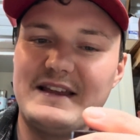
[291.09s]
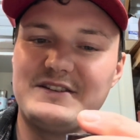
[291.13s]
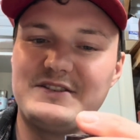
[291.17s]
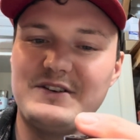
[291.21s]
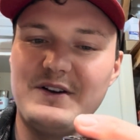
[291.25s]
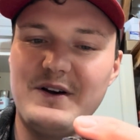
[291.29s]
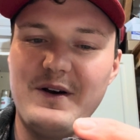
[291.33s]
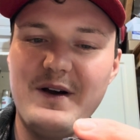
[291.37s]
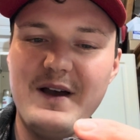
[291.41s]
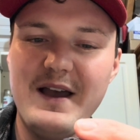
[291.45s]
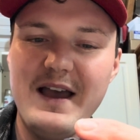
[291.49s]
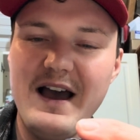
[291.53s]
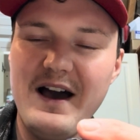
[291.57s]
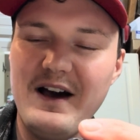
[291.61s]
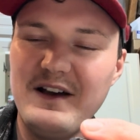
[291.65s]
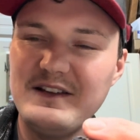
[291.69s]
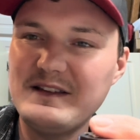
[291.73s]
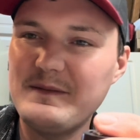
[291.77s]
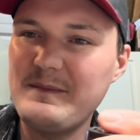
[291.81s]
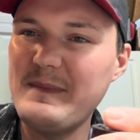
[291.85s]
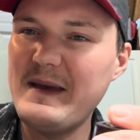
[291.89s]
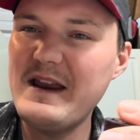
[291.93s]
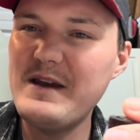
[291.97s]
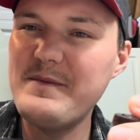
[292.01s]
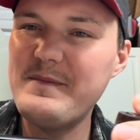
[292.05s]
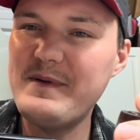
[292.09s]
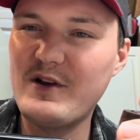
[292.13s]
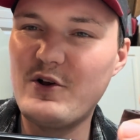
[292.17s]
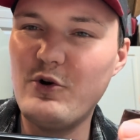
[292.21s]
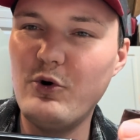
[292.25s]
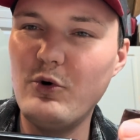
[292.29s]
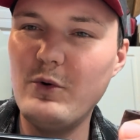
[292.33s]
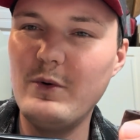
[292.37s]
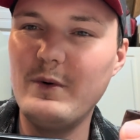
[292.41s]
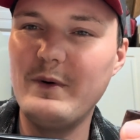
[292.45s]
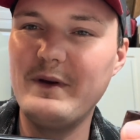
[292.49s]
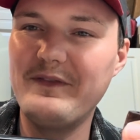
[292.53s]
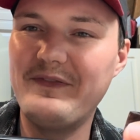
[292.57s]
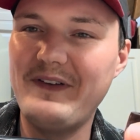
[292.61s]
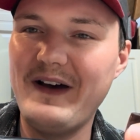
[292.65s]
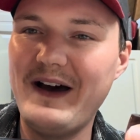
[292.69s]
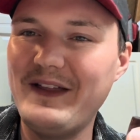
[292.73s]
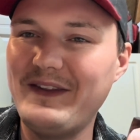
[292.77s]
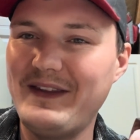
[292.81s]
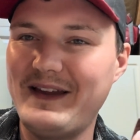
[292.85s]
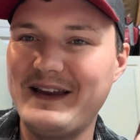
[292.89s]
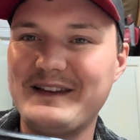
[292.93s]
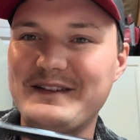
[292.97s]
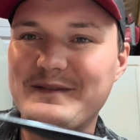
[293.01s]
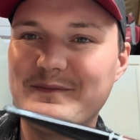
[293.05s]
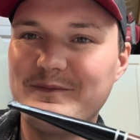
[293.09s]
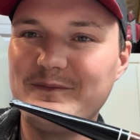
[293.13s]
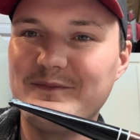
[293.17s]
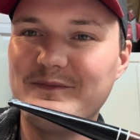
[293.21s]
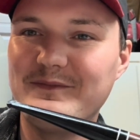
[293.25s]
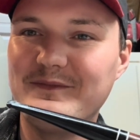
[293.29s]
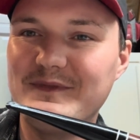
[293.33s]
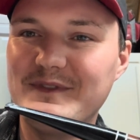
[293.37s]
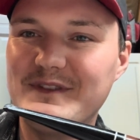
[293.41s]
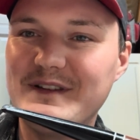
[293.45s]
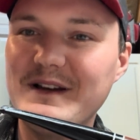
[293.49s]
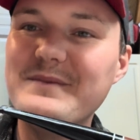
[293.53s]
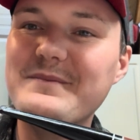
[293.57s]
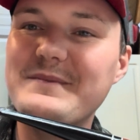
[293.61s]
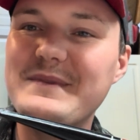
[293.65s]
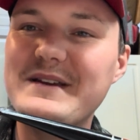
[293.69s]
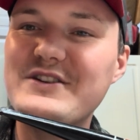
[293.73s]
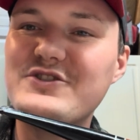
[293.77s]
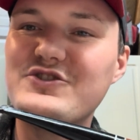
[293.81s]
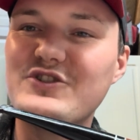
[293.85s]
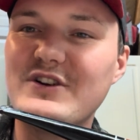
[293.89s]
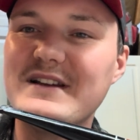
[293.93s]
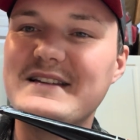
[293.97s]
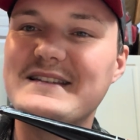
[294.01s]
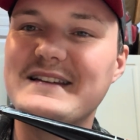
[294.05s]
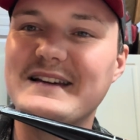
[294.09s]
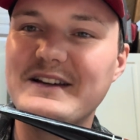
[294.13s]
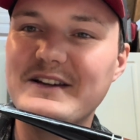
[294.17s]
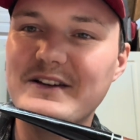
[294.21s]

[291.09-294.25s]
So I was like, man, it'd be cool. We found like something interesting,